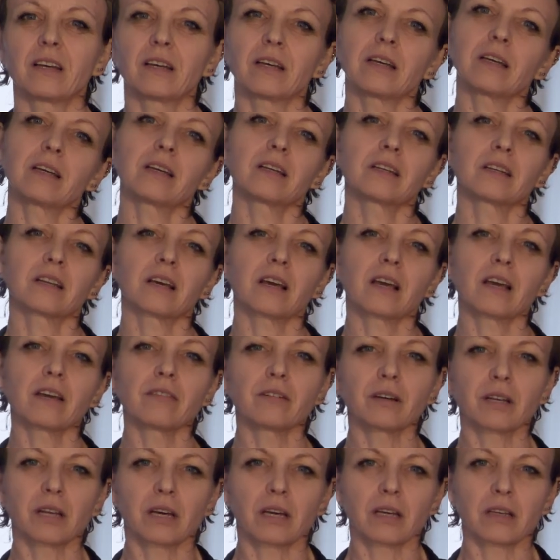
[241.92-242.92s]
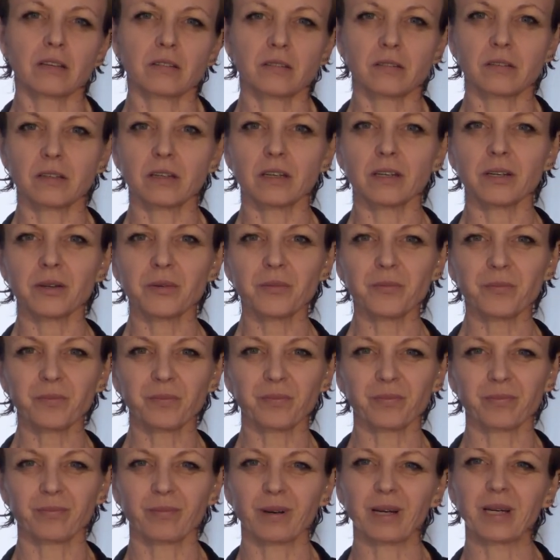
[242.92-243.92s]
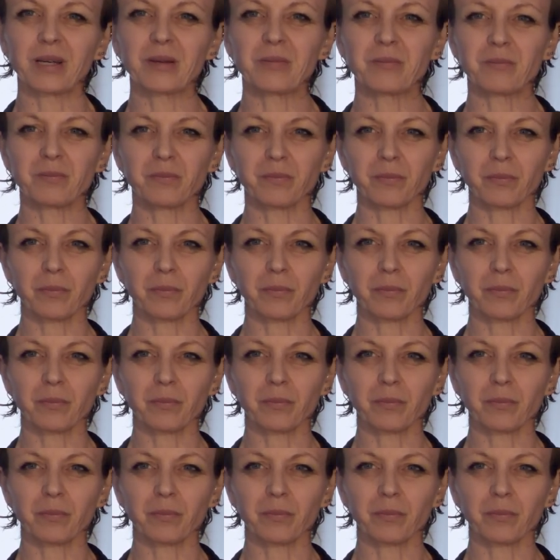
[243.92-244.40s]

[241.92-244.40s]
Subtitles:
and have a nice day. Bye.